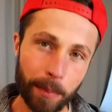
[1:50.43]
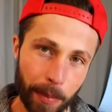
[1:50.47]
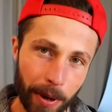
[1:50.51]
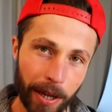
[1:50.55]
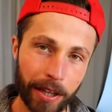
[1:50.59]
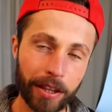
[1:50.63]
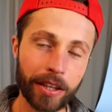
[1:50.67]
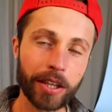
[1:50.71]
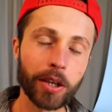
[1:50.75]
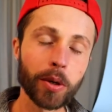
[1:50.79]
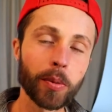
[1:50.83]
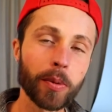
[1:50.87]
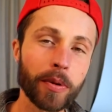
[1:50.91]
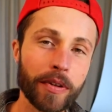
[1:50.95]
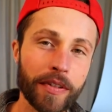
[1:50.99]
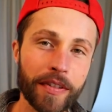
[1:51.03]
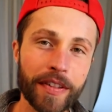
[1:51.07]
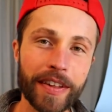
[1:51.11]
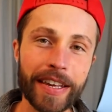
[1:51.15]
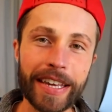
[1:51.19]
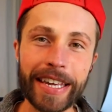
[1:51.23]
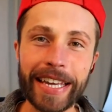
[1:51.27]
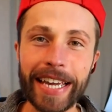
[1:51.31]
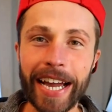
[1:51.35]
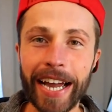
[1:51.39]
But you will
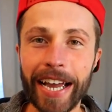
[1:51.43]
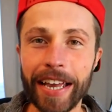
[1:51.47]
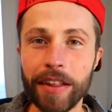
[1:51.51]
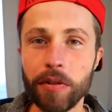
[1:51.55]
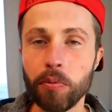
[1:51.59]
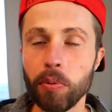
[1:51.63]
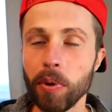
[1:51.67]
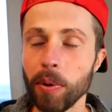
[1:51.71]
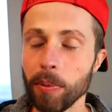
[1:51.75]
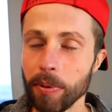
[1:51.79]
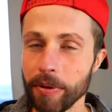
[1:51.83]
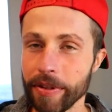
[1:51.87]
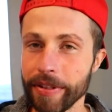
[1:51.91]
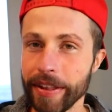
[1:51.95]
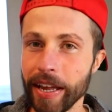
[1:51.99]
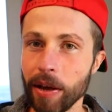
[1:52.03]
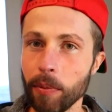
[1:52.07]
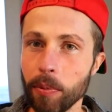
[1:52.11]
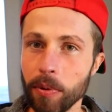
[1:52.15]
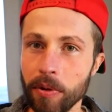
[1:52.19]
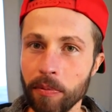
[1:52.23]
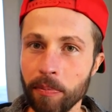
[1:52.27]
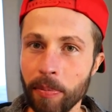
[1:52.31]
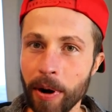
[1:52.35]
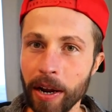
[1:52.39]
see, guys, we will
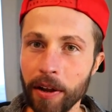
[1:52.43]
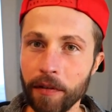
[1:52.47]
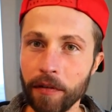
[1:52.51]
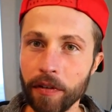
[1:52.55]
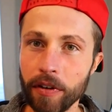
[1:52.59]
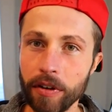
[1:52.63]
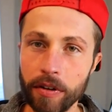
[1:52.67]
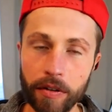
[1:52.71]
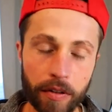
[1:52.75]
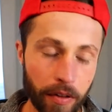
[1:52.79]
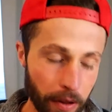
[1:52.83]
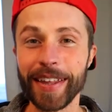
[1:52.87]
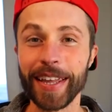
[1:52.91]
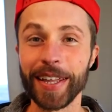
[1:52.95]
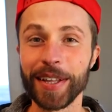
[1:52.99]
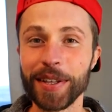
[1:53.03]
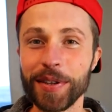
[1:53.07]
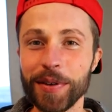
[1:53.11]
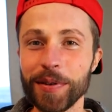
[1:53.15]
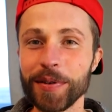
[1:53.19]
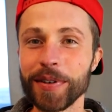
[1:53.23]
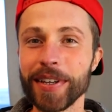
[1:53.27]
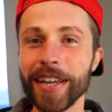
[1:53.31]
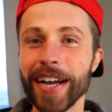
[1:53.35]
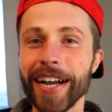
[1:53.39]
start with breakfast. Stay
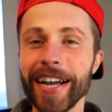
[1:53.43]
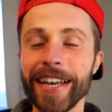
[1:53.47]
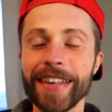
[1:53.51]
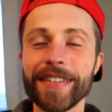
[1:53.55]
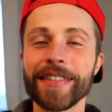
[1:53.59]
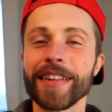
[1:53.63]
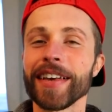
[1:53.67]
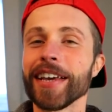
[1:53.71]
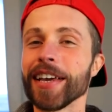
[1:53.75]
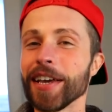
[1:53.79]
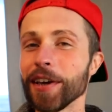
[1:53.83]
tuned, guys.